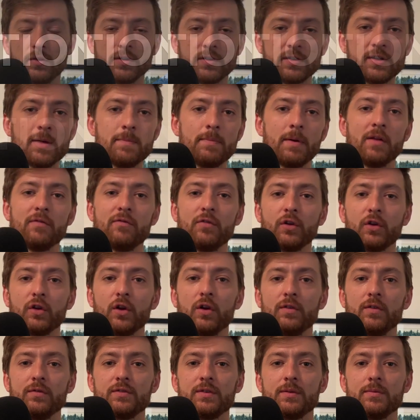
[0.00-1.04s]
this net benefit
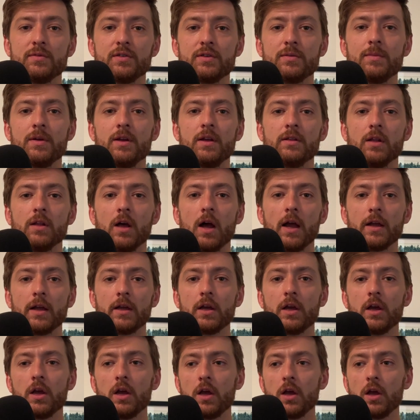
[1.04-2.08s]
curve seems to me
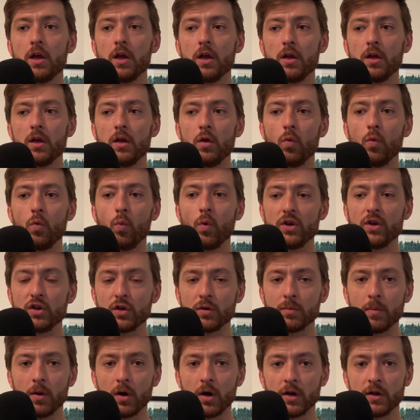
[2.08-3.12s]
like when you
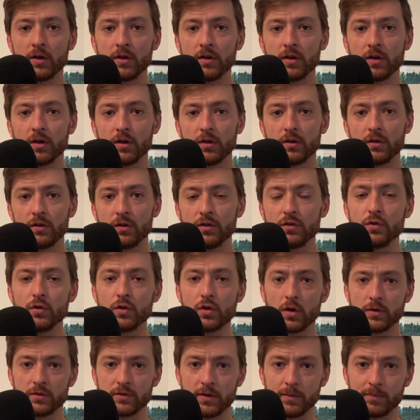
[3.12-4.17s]
combine the two
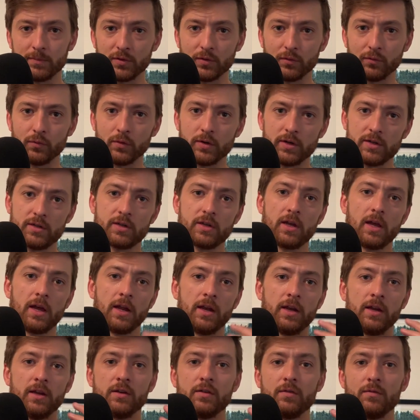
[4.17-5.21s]
concepts of risk
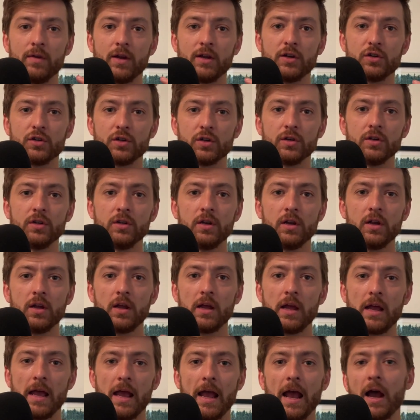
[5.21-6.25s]
and intervention,
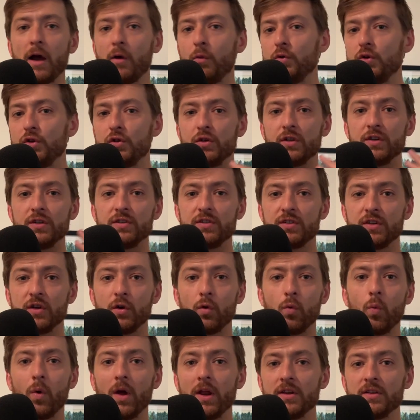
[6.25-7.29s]
how would you consider
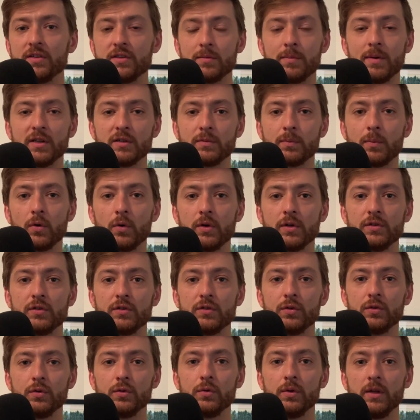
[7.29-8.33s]
when is the best point
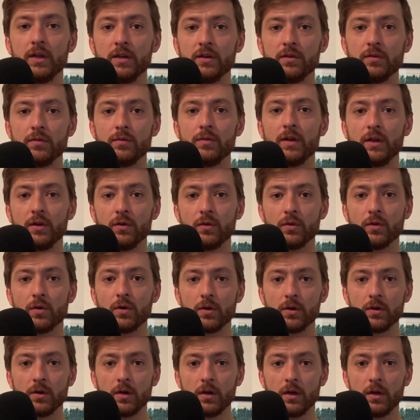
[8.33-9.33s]
to intervene or not?